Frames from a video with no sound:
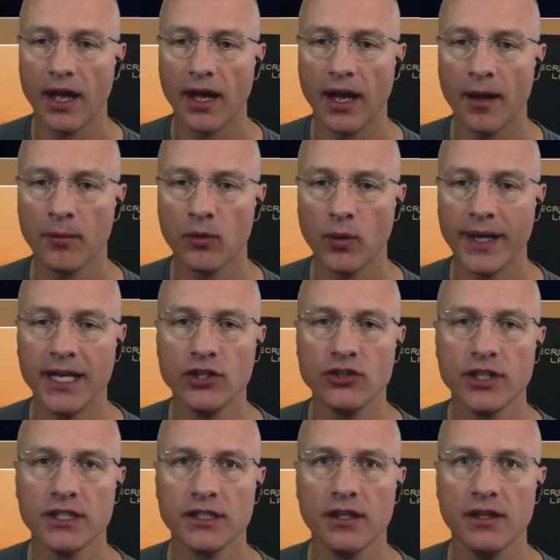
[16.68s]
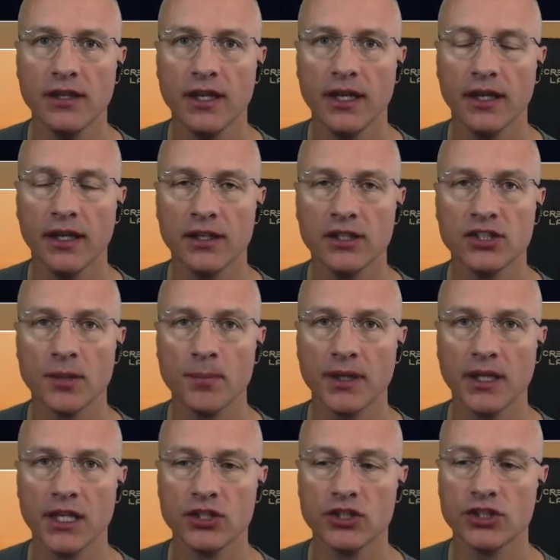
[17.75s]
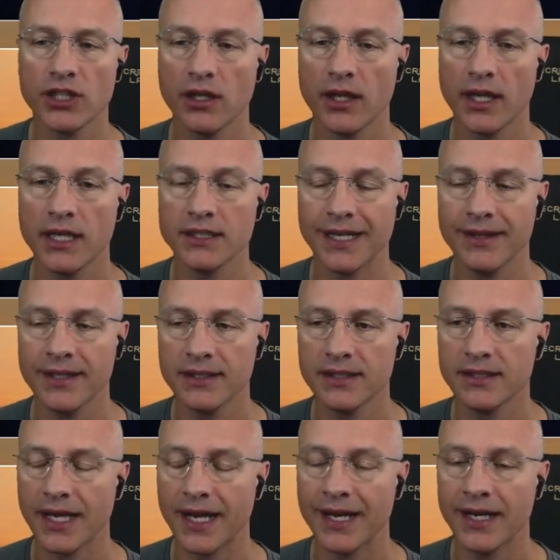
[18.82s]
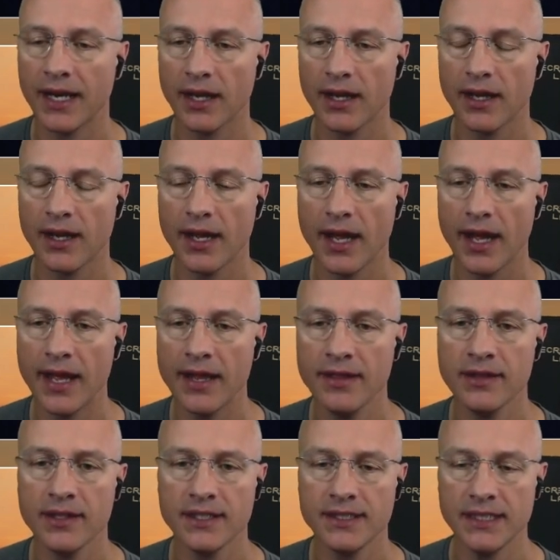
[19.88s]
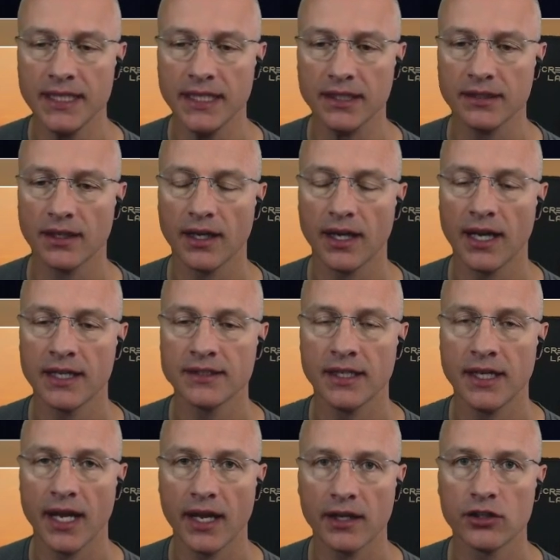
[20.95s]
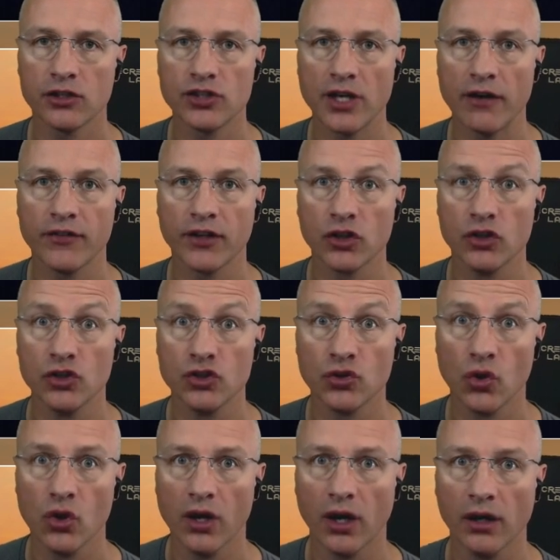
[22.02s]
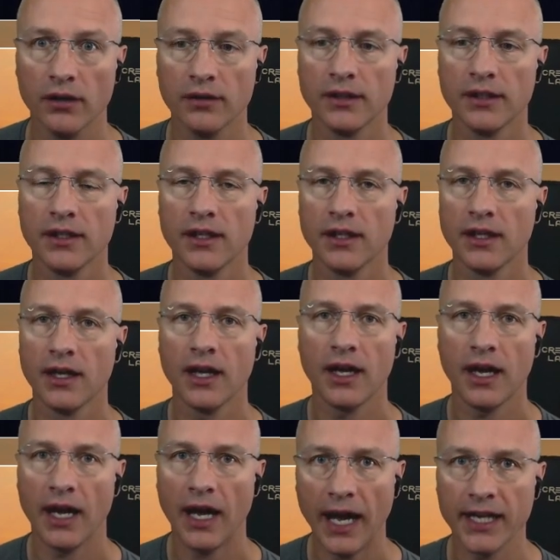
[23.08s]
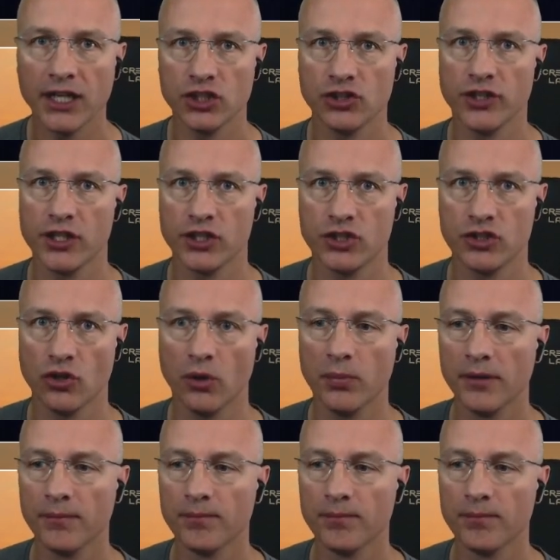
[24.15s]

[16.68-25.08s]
I'm quite interested in the simulation side of things, and this is an in the seat as an air traffic controller. High stress job.